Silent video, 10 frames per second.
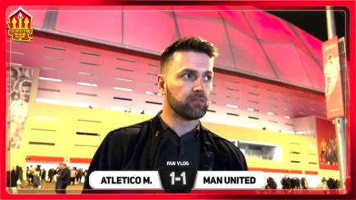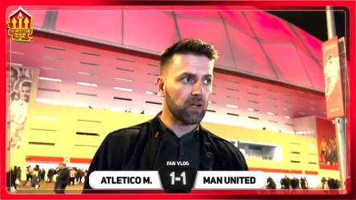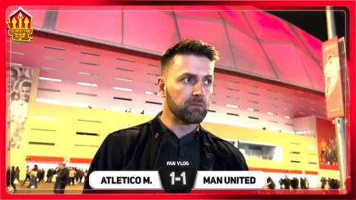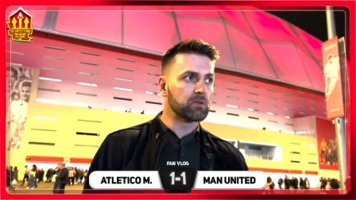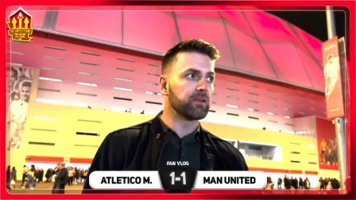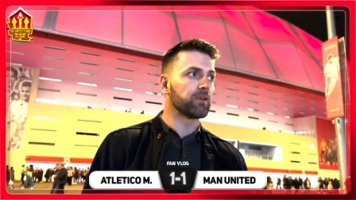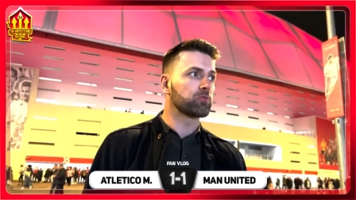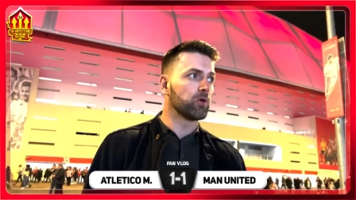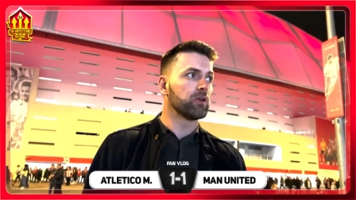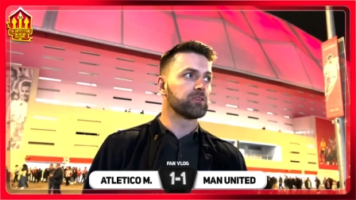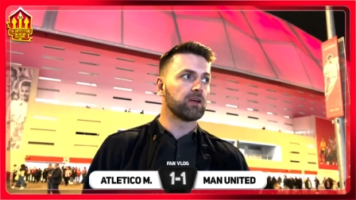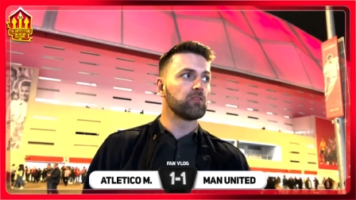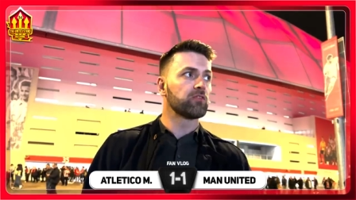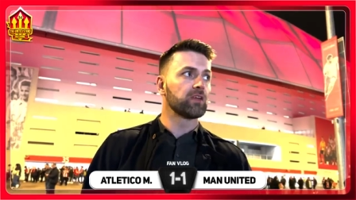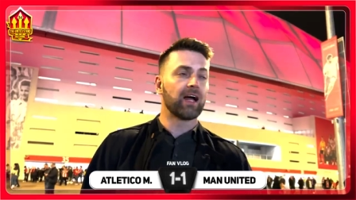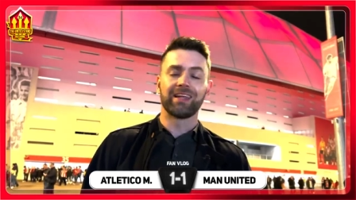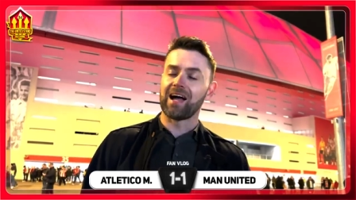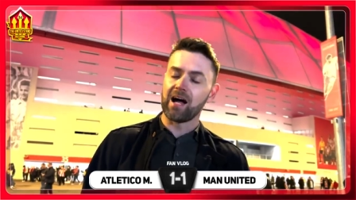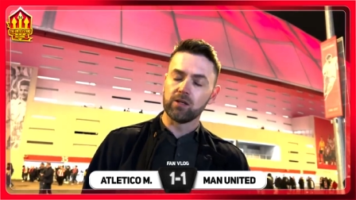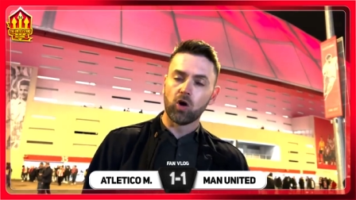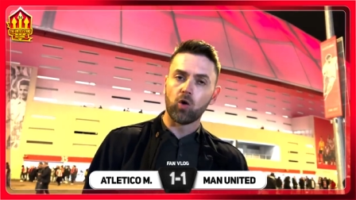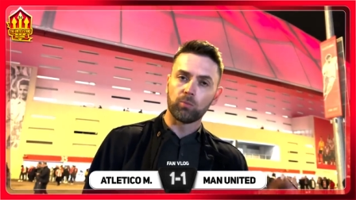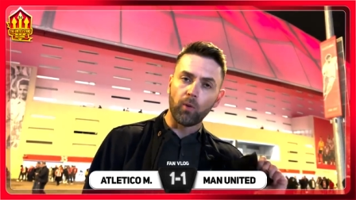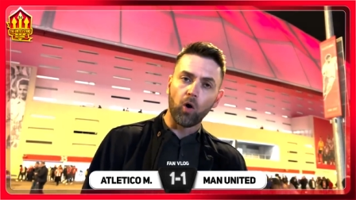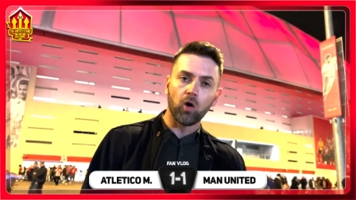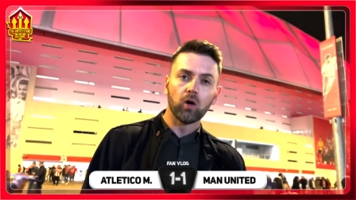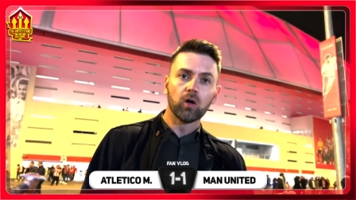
Famous last words and everything like that, I know, but